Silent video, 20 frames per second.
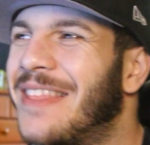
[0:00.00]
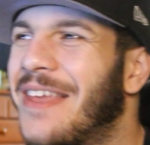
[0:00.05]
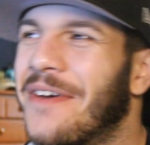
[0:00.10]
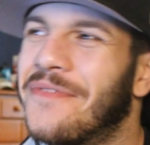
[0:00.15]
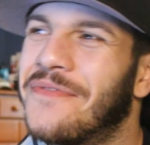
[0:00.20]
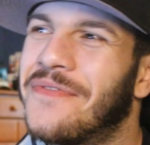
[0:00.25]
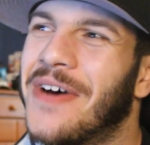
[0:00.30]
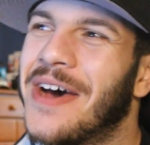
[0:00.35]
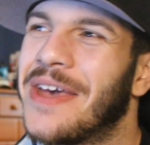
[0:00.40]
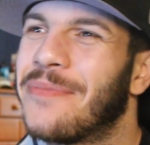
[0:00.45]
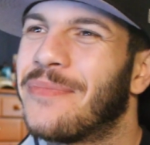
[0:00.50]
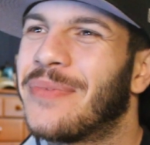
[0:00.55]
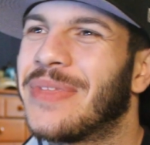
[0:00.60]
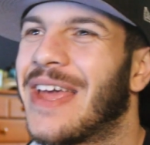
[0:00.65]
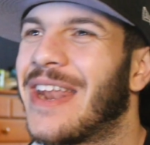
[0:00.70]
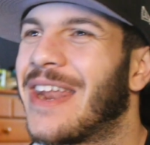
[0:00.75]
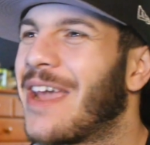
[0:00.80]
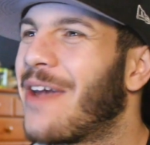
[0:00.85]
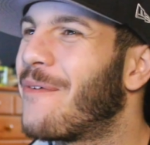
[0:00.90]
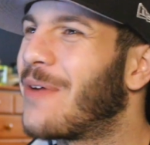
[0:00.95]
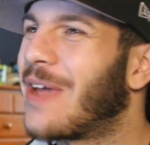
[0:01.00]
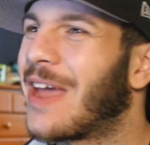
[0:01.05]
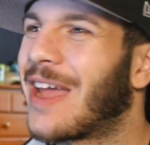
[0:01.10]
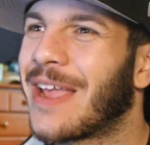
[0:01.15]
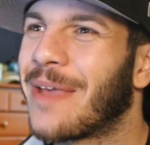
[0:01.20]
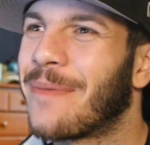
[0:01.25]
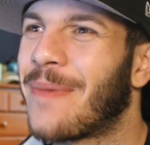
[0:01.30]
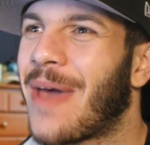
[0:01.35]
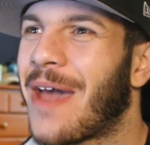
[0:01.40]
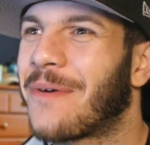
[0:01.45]
that fight, but then again, we got to
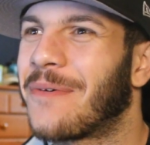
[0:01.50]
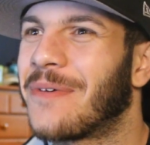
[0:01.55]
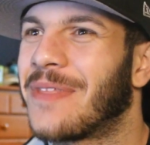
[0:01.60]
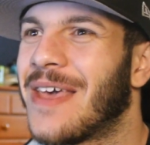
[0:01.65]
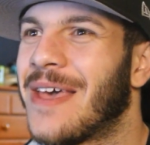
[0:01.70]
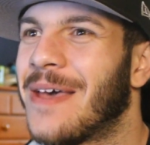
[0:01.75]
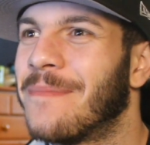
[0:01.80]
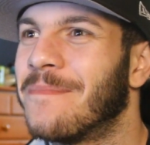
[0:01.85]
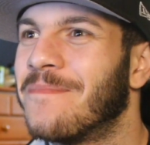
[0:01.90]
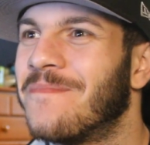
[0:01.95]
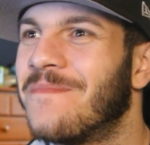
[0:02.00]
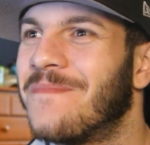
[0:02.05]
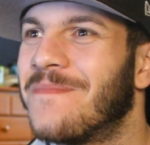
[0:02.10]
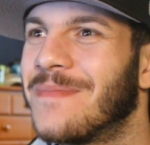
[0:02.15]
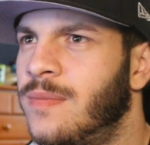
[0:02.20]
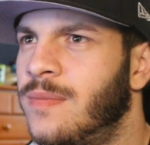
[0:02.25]
get back with him.